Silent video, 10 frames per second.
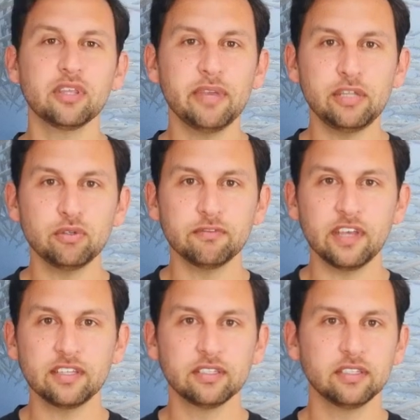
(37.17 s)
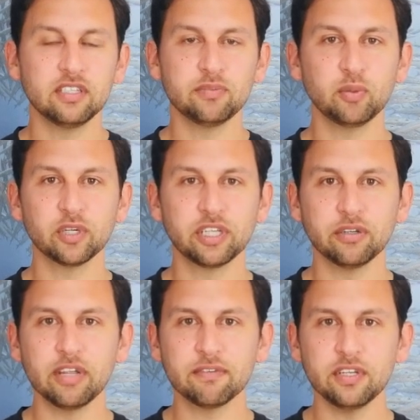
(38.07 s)
with a manual vent. It's been working
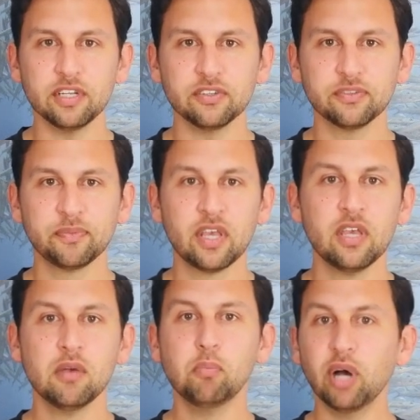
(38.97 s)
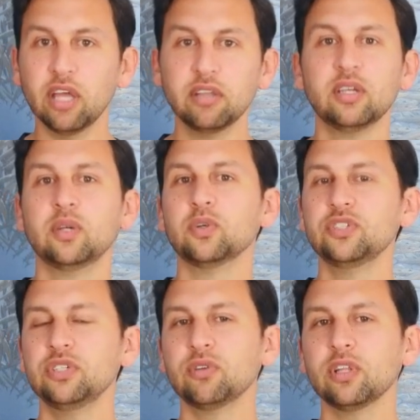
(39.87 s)
great for years. But we're
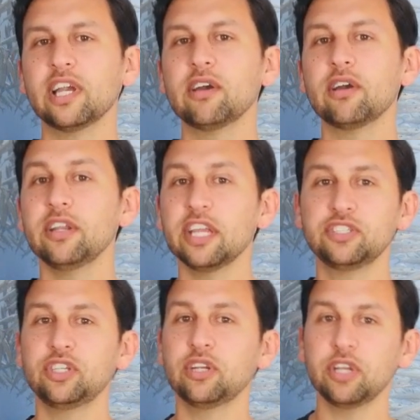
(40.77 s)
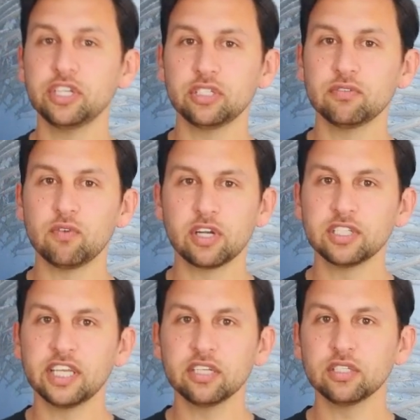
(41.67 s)
soon rolling out our next generation of
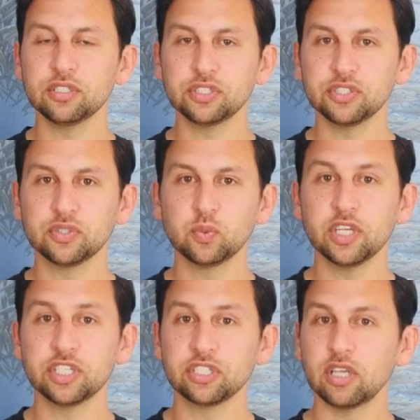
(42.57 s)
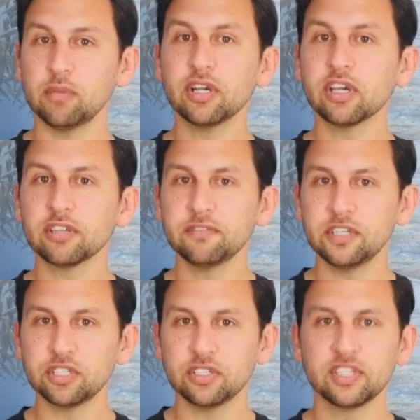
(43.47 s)
watertight enclosures, which, among other
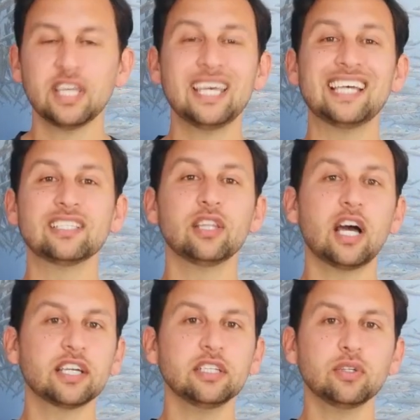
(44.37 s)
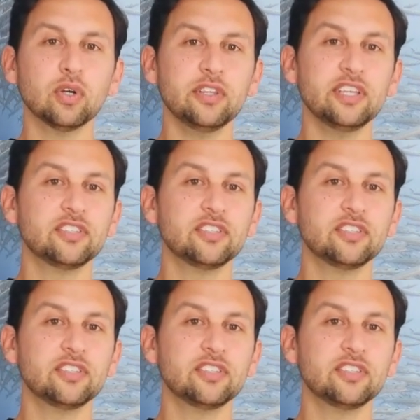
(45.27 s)
features, has a locking cord that